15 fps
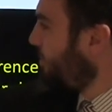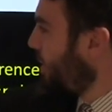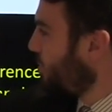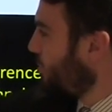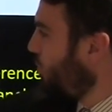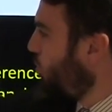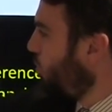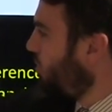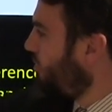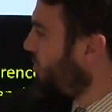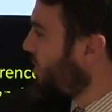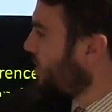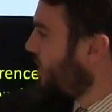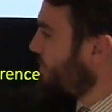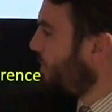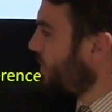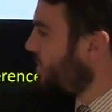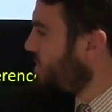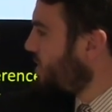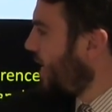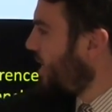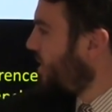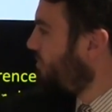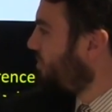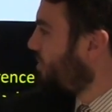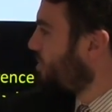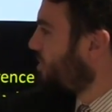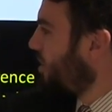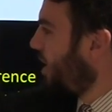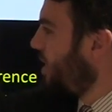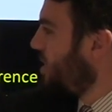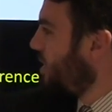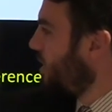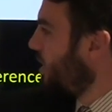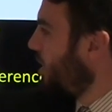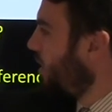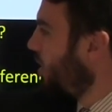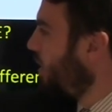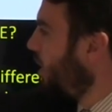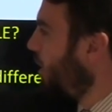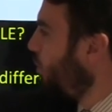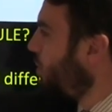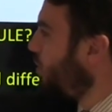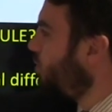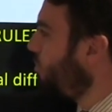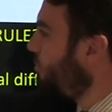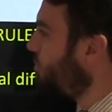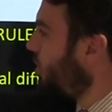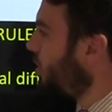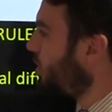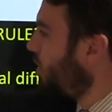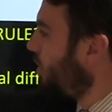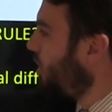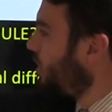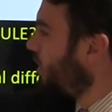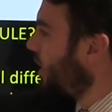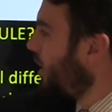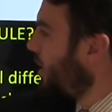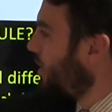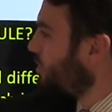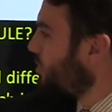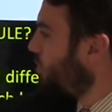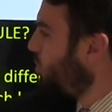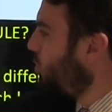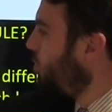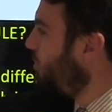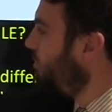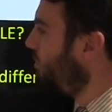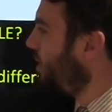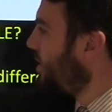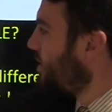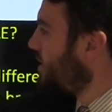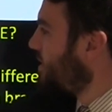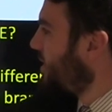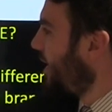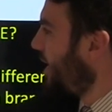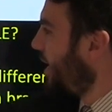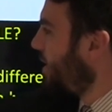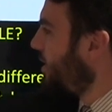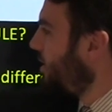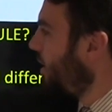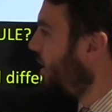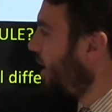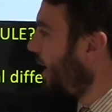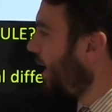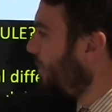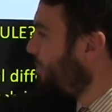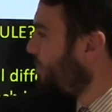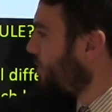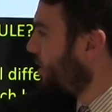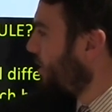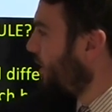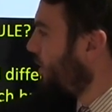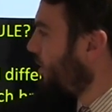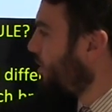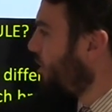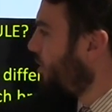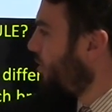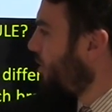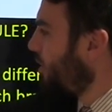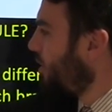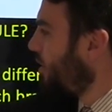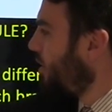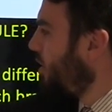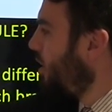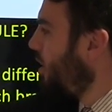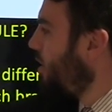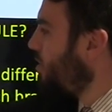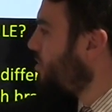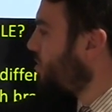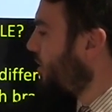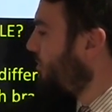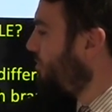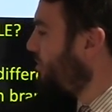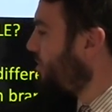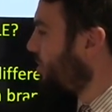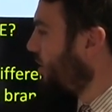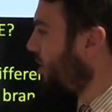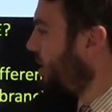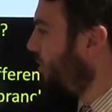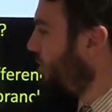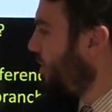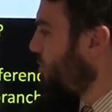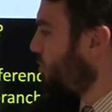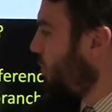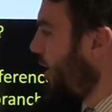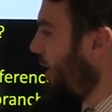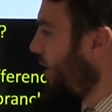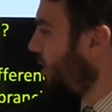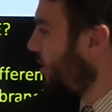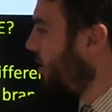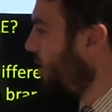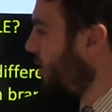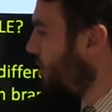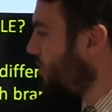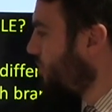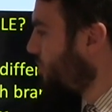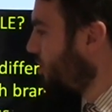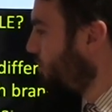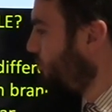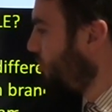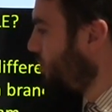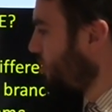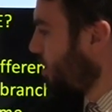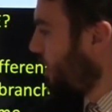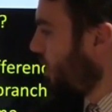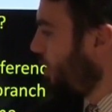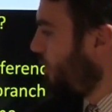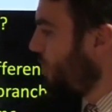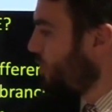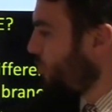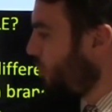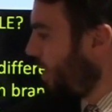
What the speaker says: imagine all of us, let's imagine 10 of us started here. We all got to go along here, so all of this is 10 amps in here, the current. Some of it's going to go this way, some of it's going to go this